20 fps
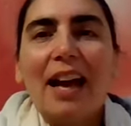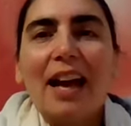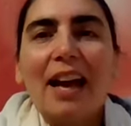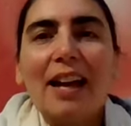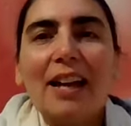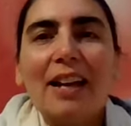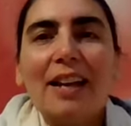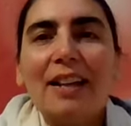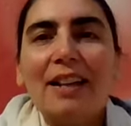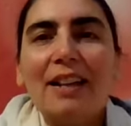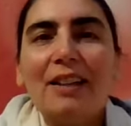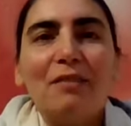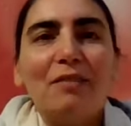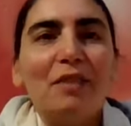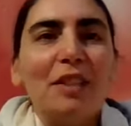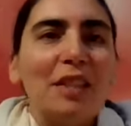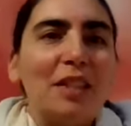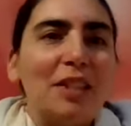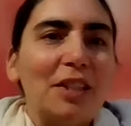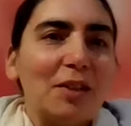and
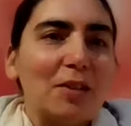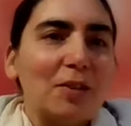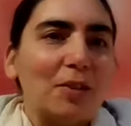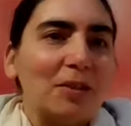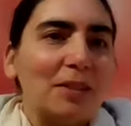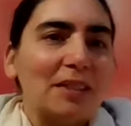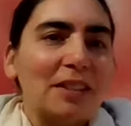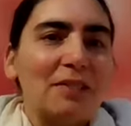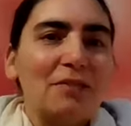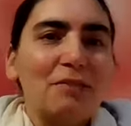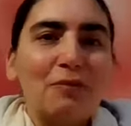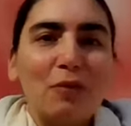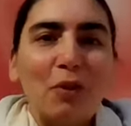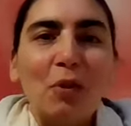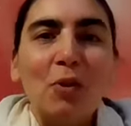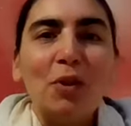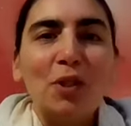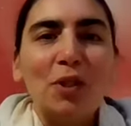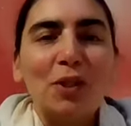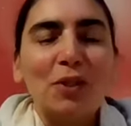videos and
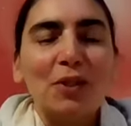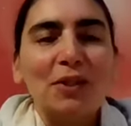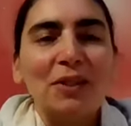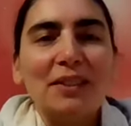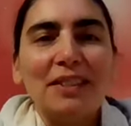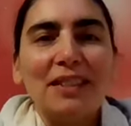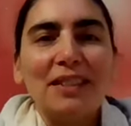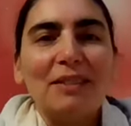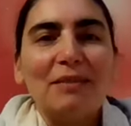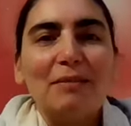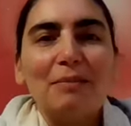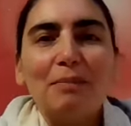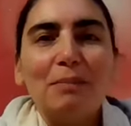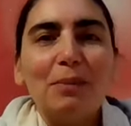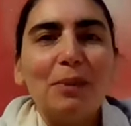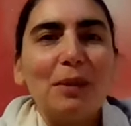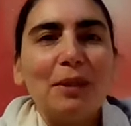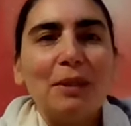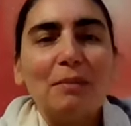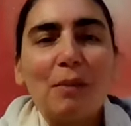photos and
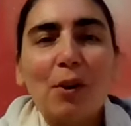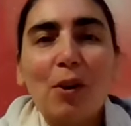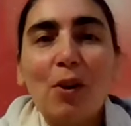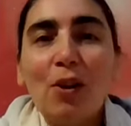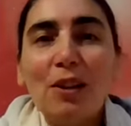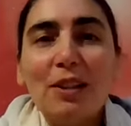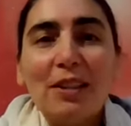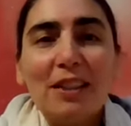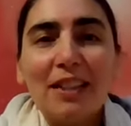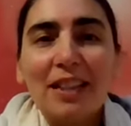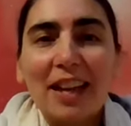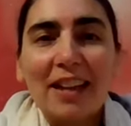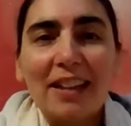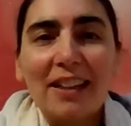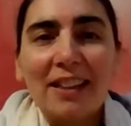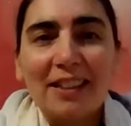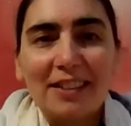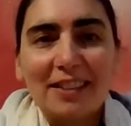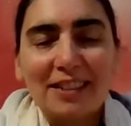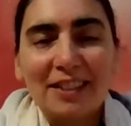put them all
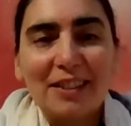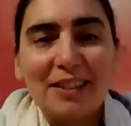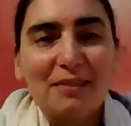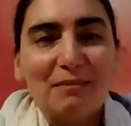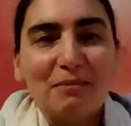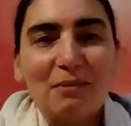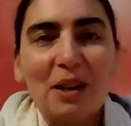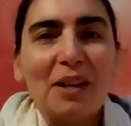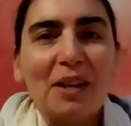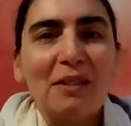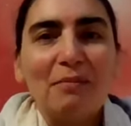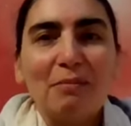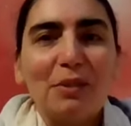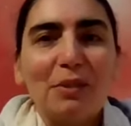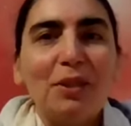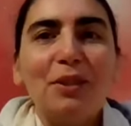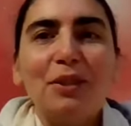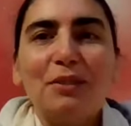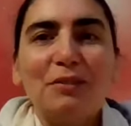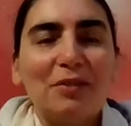together in one
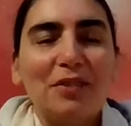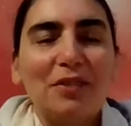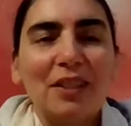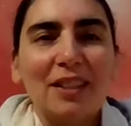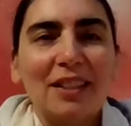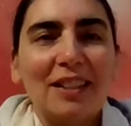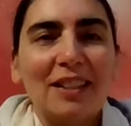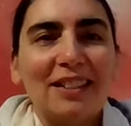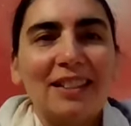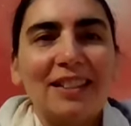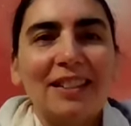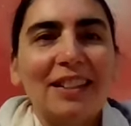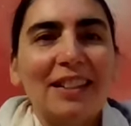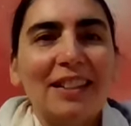beautiful